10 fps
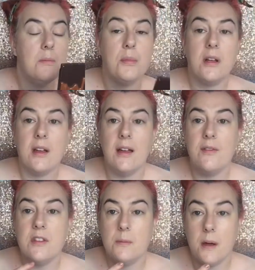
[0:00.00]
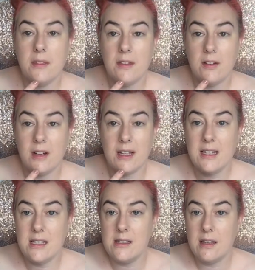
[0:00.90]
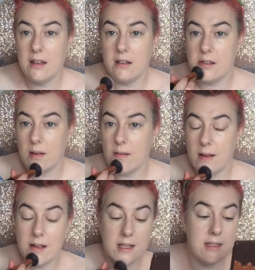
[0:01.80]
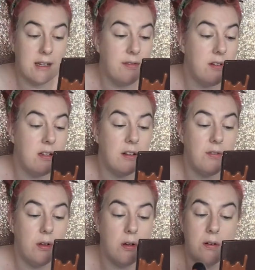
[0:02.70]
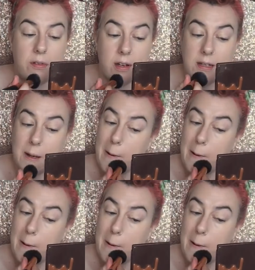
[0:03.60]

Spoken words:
But like I have a spot there and I can still see it, so it's definitely not full coverage.